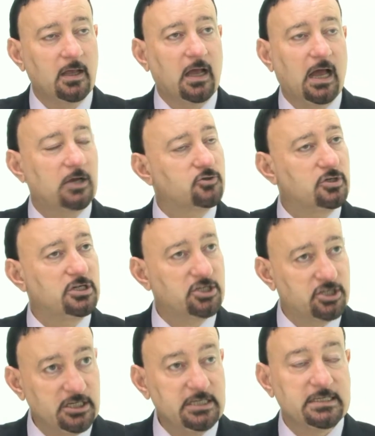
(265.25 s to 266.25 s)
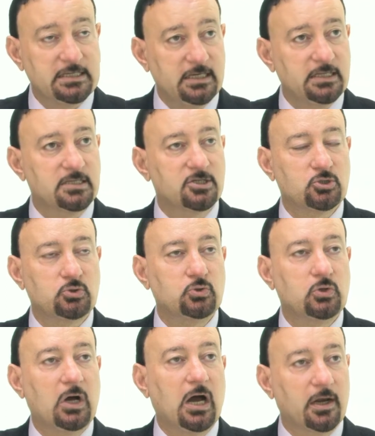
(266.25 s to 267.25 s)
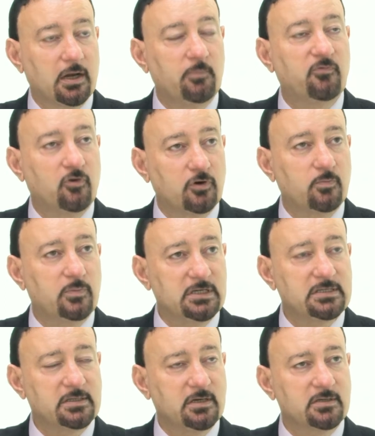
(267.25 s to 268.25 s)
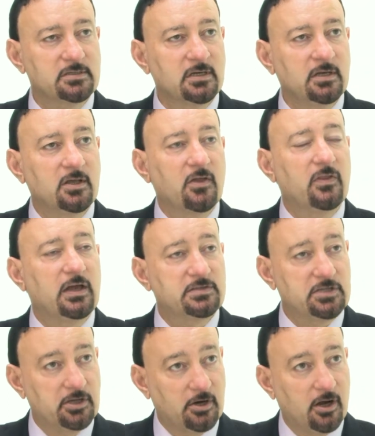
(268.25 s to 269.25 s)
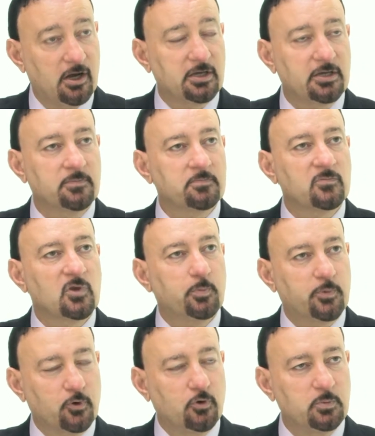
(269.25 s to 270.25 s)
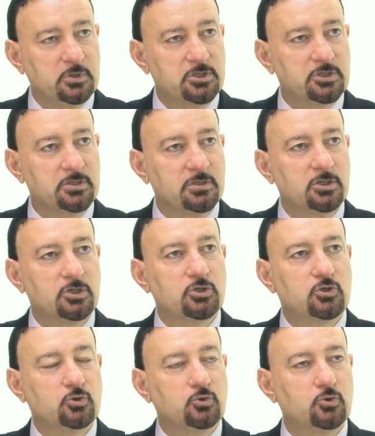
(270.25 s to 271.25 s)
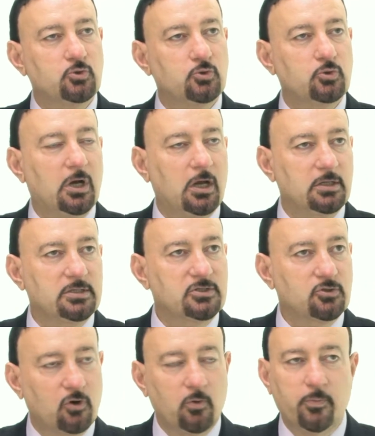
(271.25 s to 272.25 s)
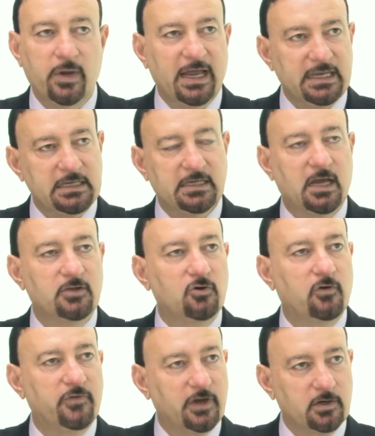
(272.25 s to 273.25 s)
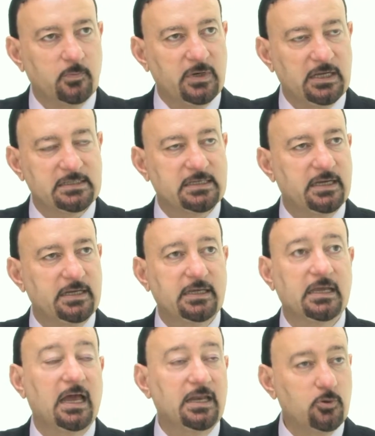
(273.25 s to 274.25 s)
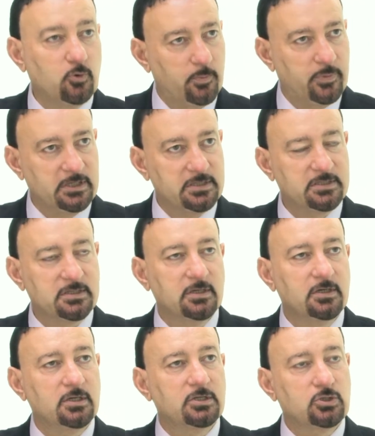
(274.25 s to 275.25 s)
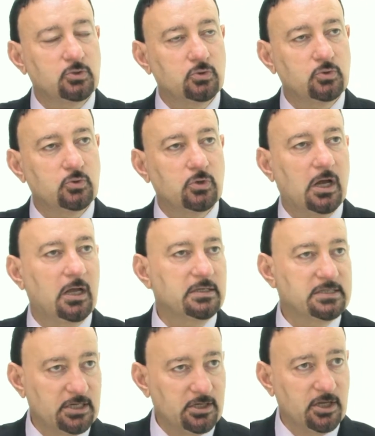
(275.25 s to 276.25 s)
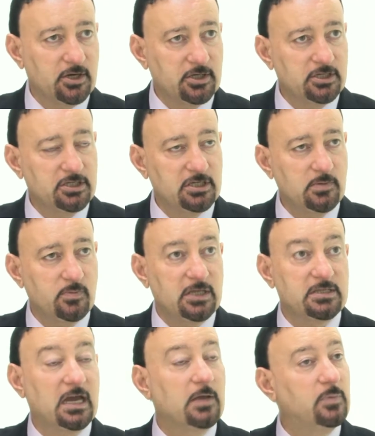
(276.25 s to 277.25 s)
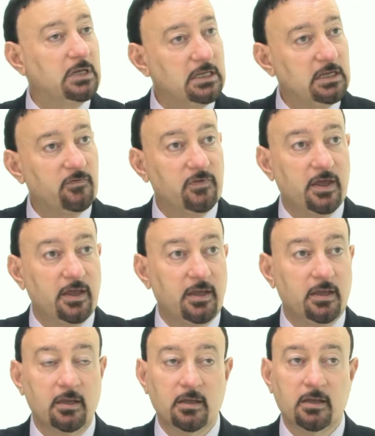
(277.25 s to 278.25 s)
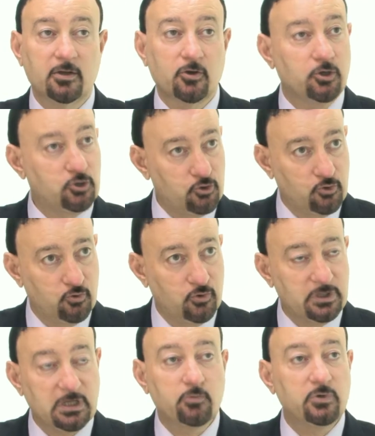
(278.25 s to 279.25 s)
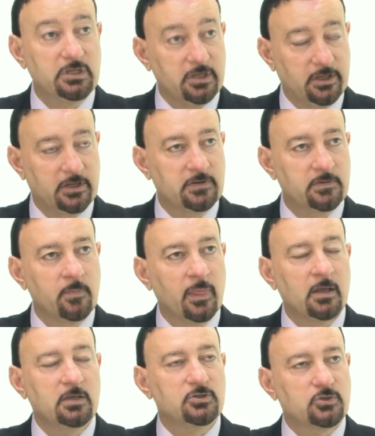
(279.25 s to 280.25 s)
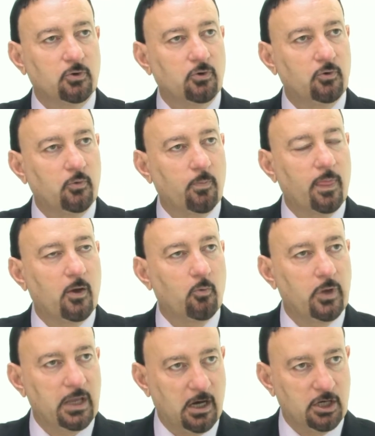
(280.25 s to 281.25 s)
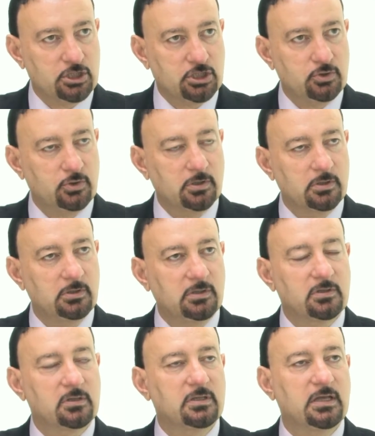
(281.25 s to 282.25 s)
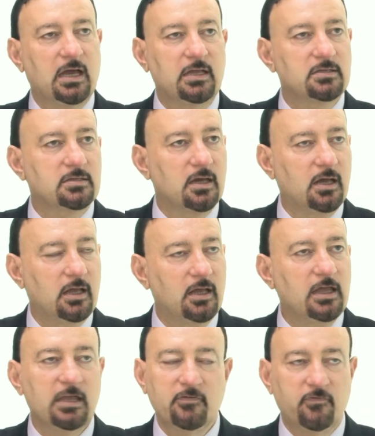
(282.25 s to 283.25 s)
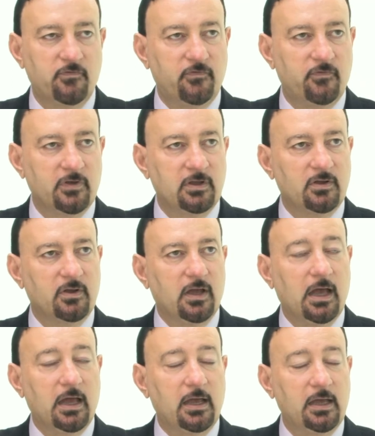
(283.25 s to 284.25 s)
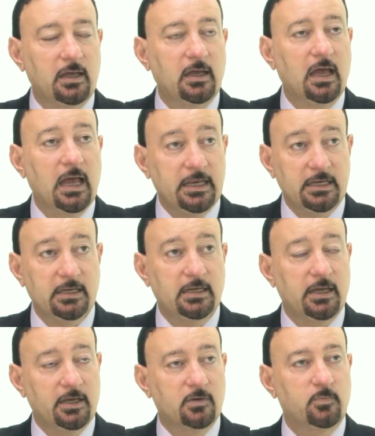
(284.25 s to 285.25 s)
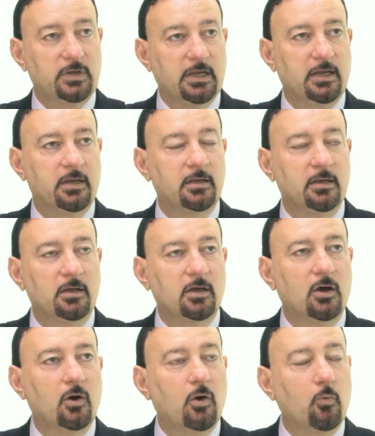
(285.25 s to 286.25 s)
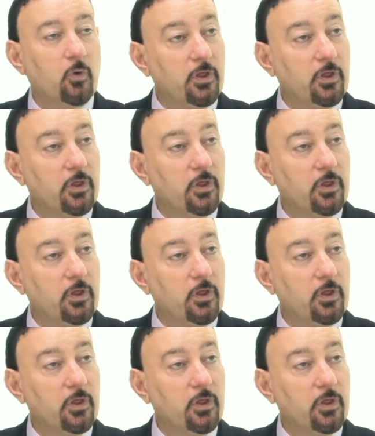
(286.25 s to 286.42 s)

actually she said to Arab foreign ministers that Iraq promised to stop any kind of airplanes carrying any weapons to Syrian regime, and I believe they going to do it, and we did it. So we are sure that if any airplane with